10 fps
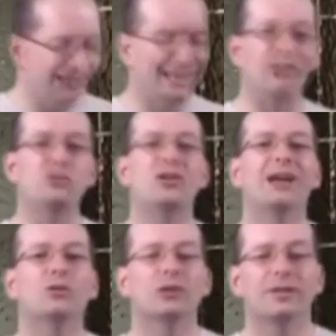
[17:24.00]
Now,
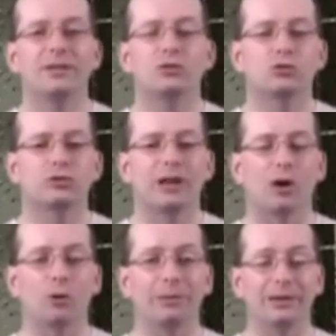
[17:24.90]
generally, these are
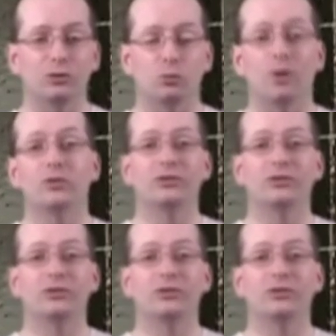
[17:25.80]
sterile because one